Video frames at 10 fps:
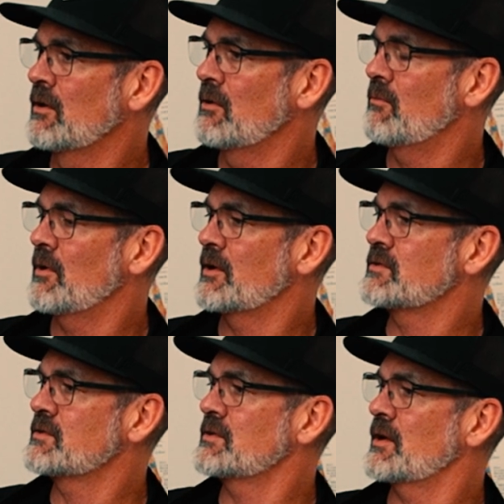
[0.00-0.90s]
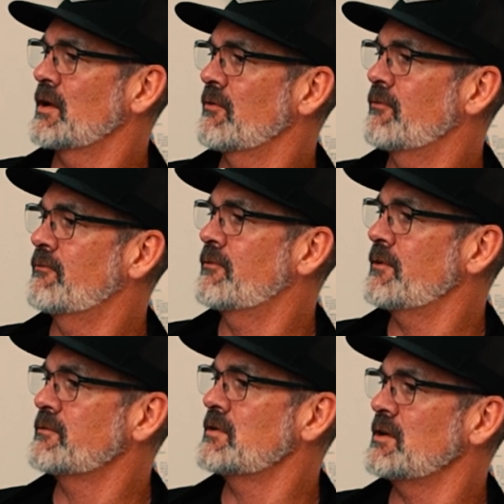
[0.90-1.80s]
but it's
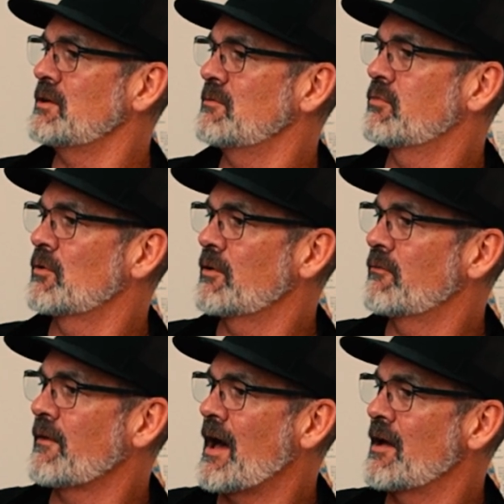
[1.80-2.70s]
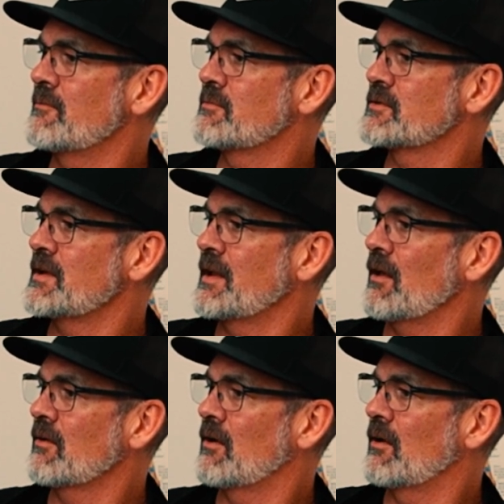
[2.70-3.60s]
15.5%
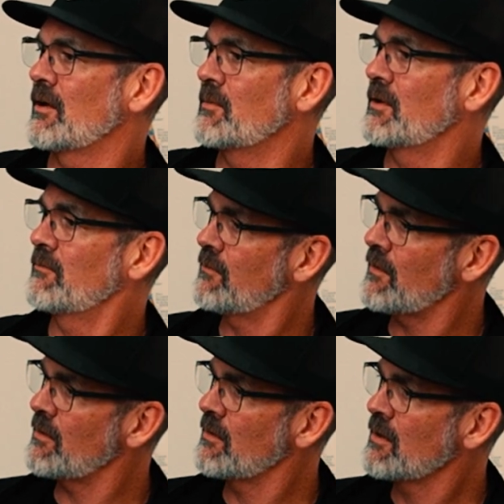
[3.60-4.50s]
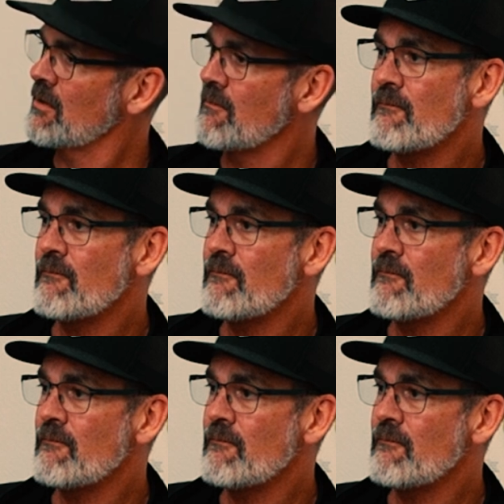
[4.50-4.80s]
alcohol. I mean, even in 1990,